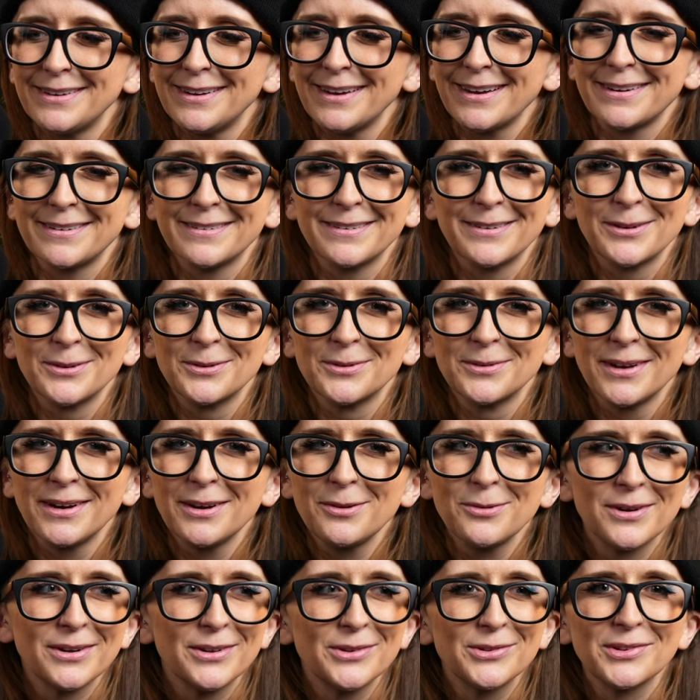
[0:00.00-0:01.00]
I don't know.
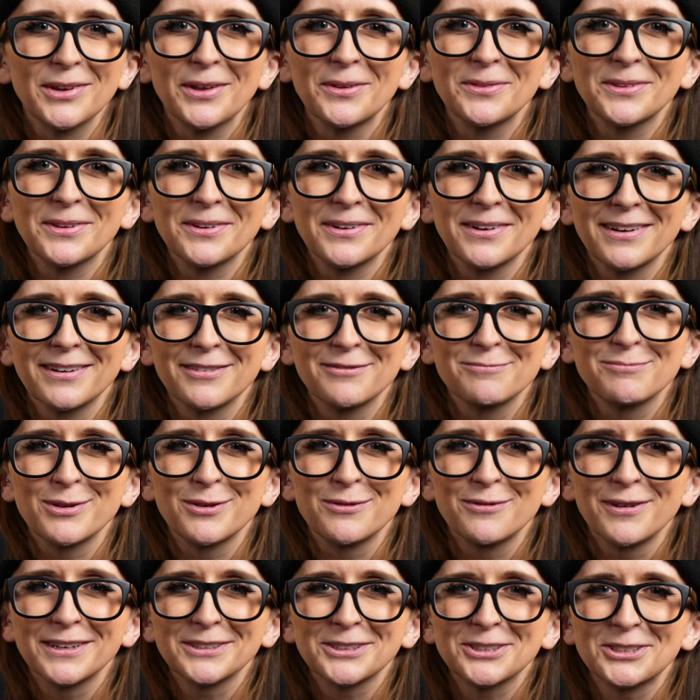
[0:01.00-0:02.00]
Anyone else out there have
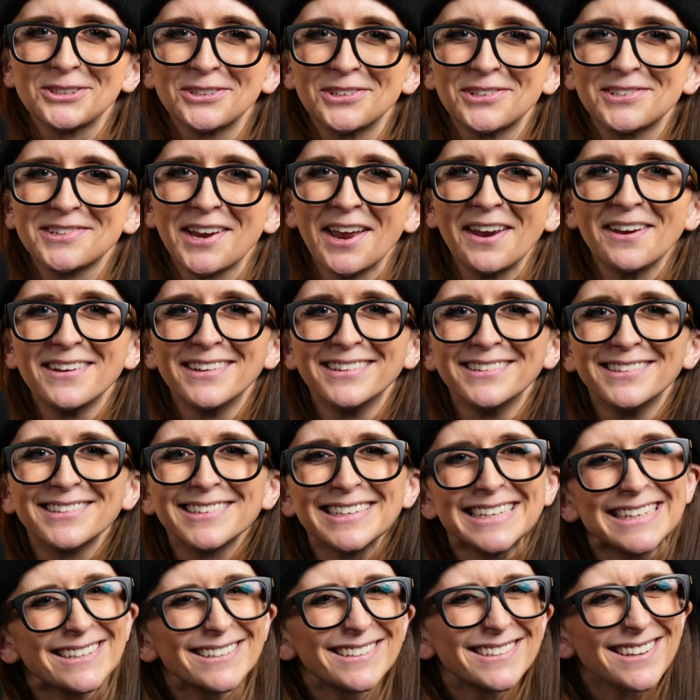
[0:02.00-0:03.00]
perfectionist
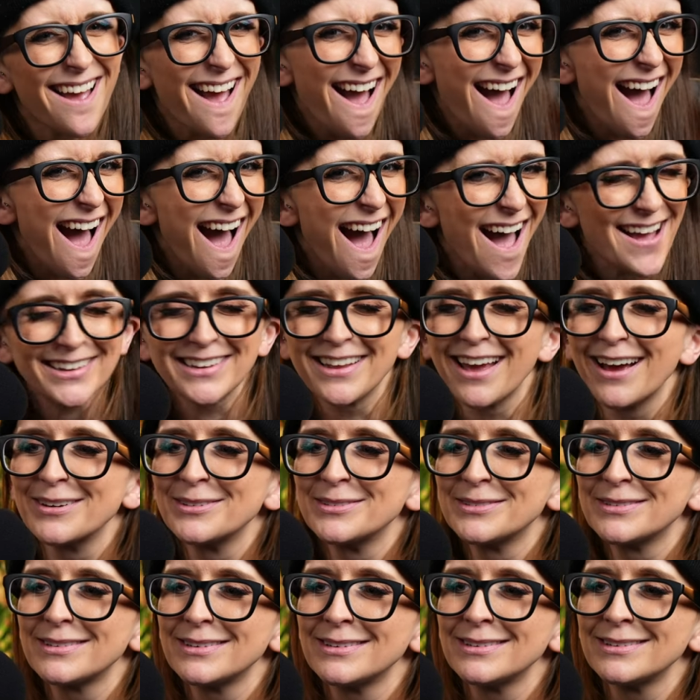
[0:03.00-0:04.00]
tendencies? Yeah.
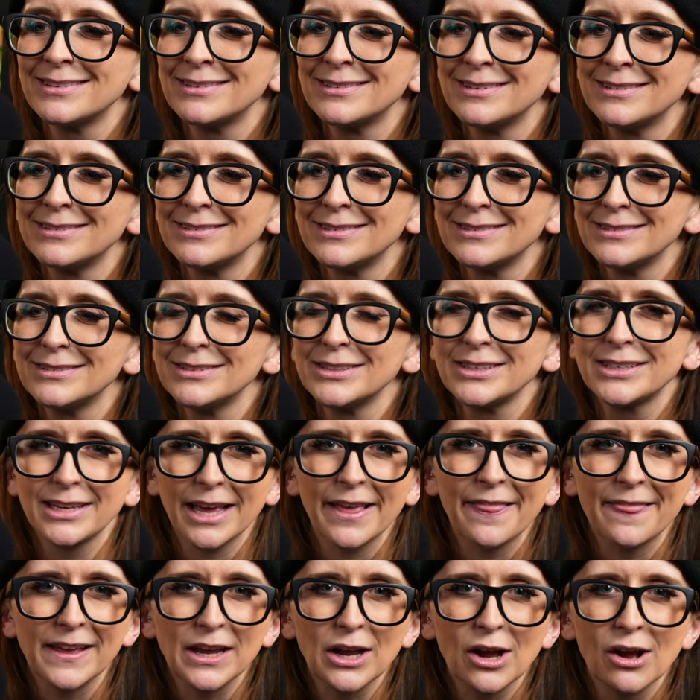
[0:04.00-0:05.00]
Get
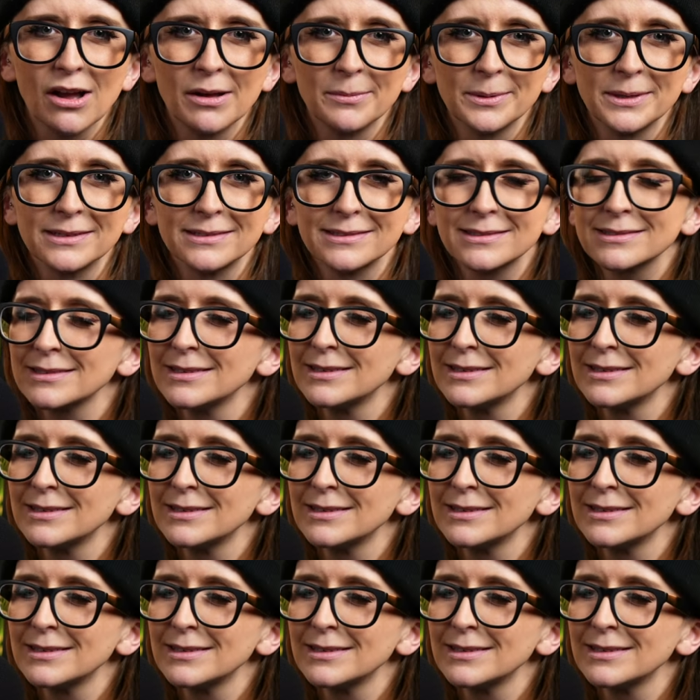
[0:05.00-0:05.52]
in the comments.